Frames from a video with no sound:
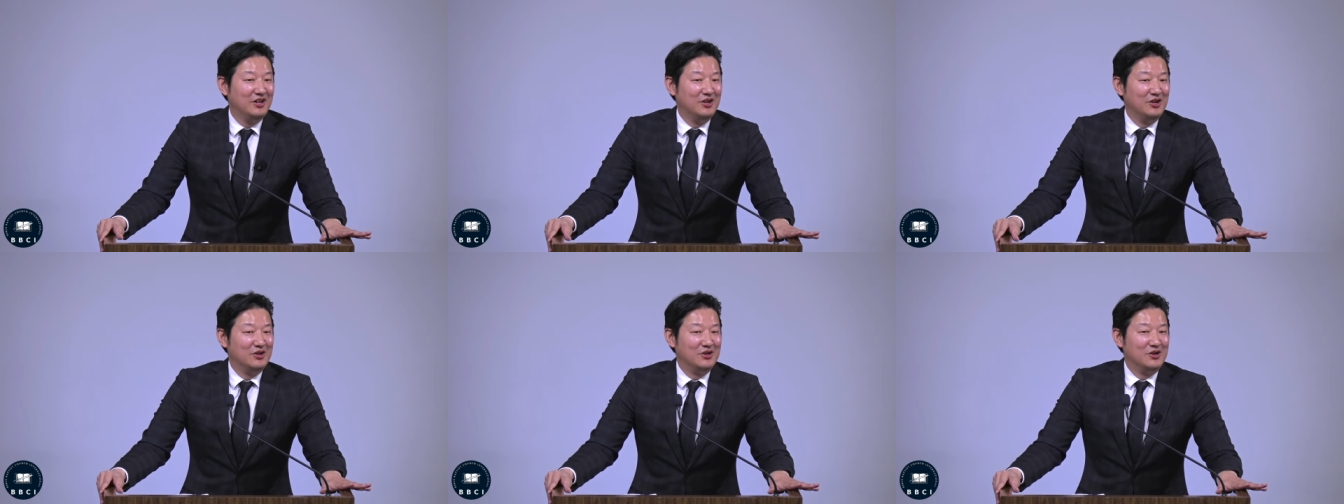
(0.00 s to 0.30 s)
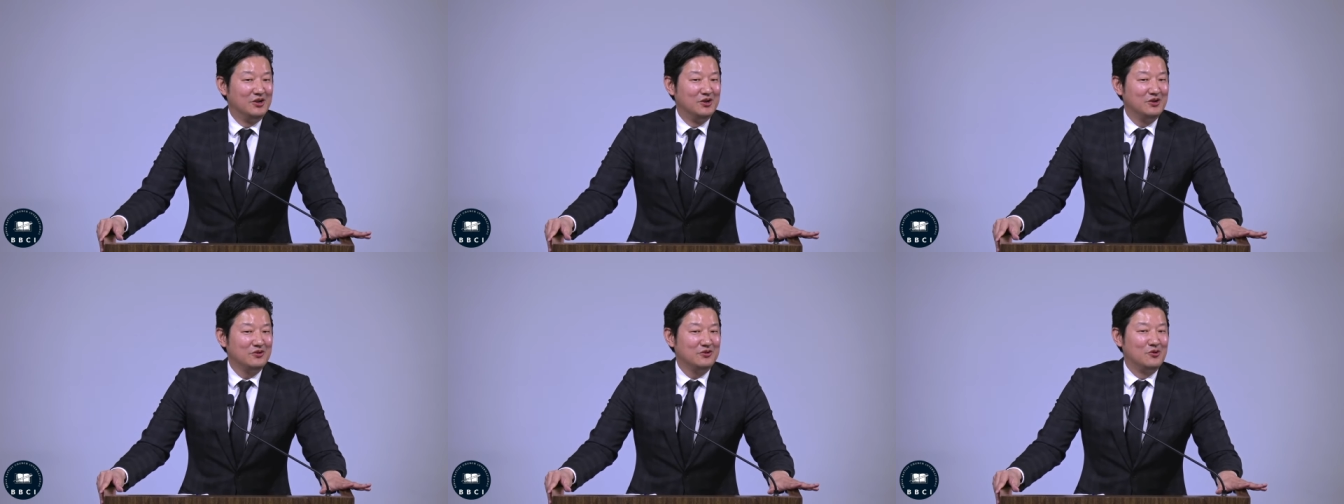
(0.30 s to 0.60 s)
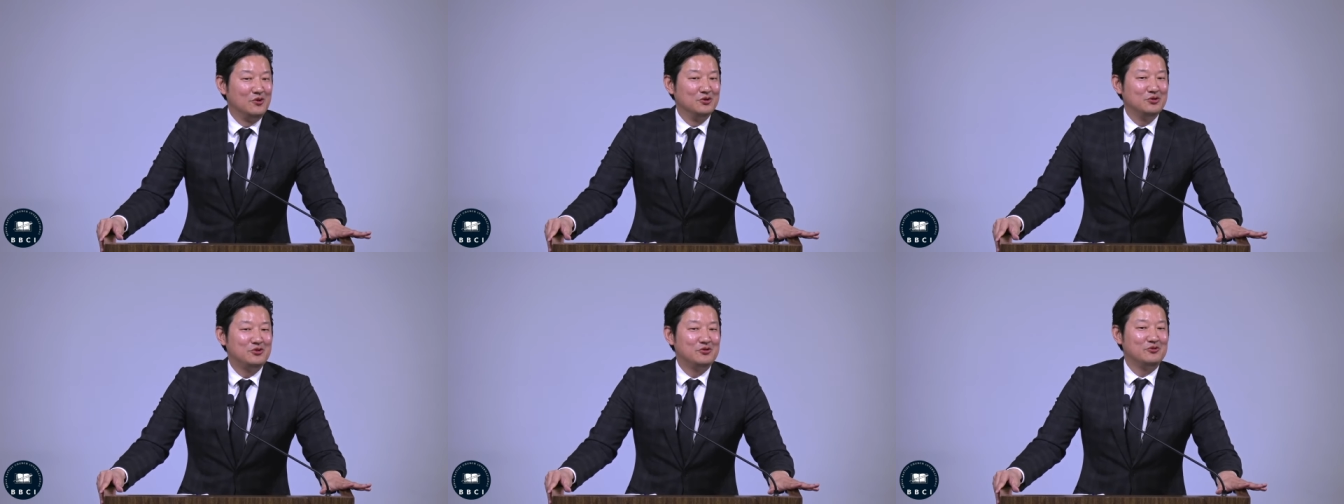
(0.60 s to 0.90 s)
you know,
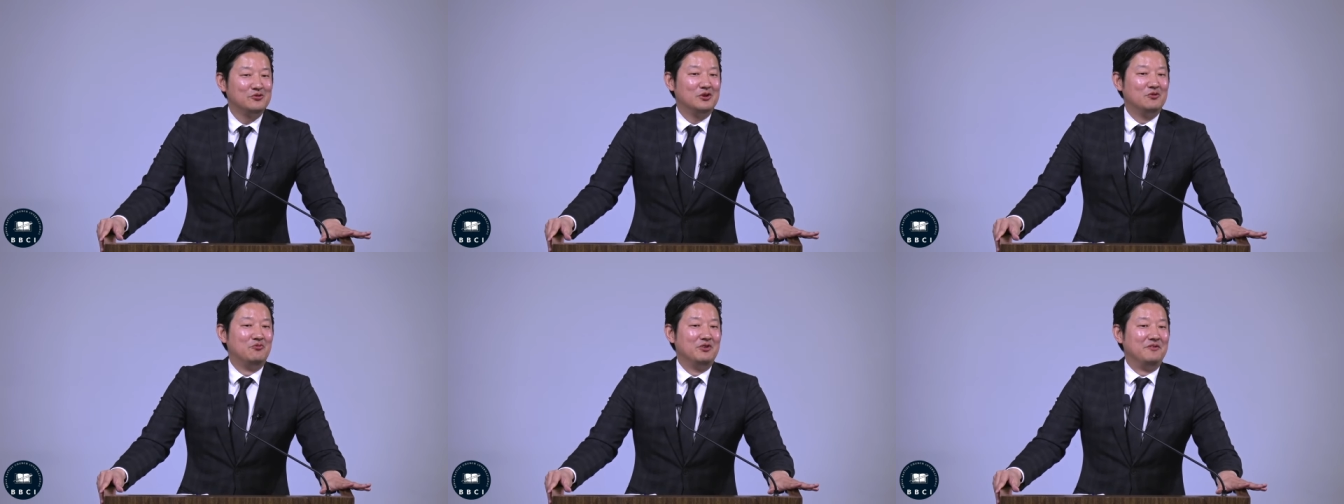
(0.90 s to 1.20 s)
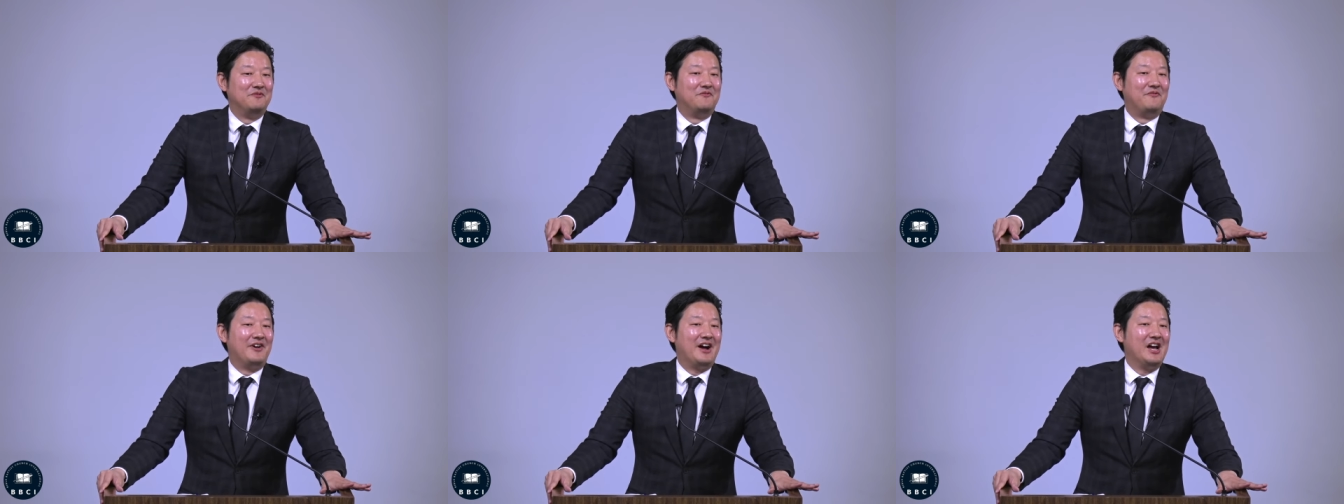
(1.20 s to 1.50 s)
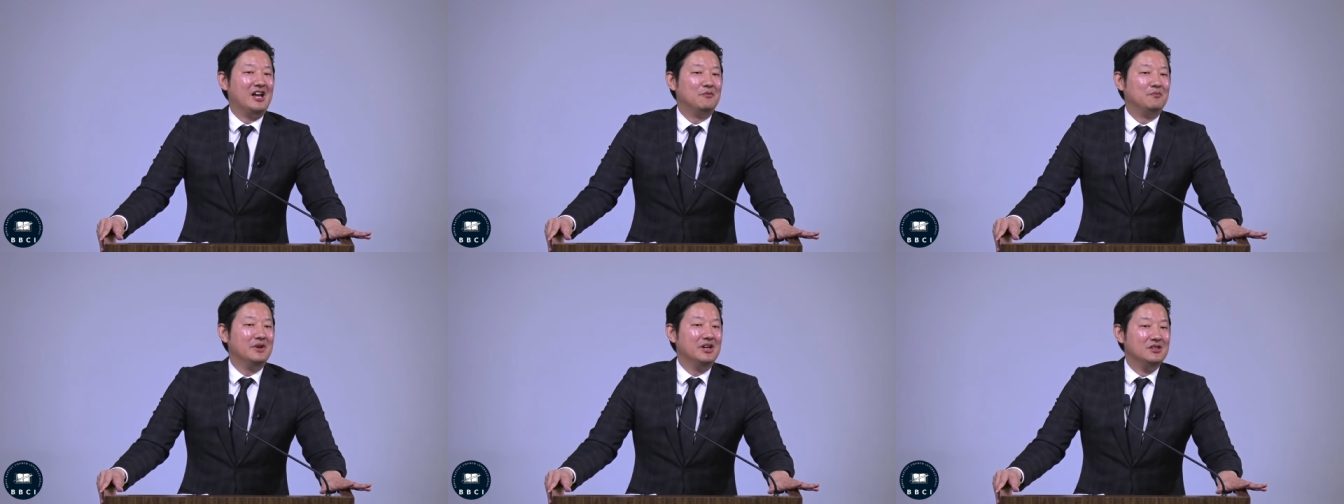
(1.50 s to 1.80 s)
go through a
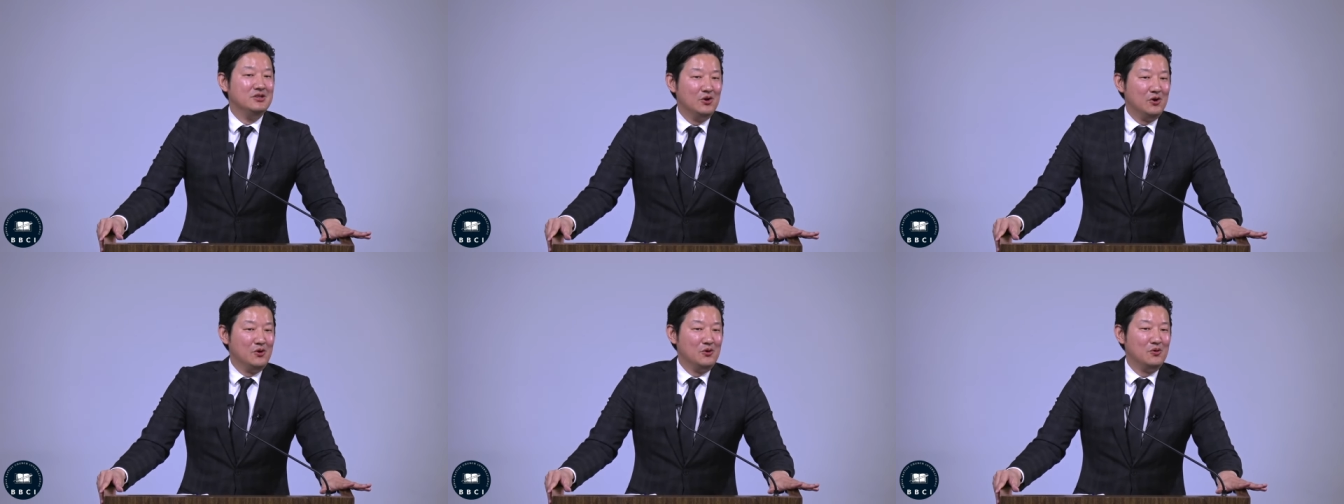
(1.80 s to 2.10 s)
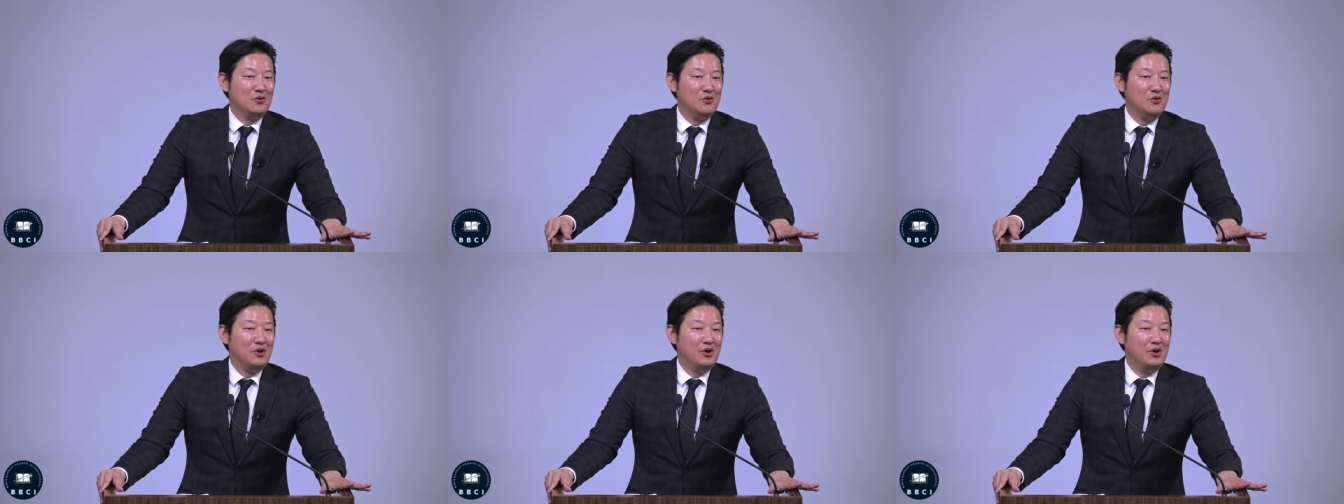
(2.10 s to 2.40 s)
refinement. no. no.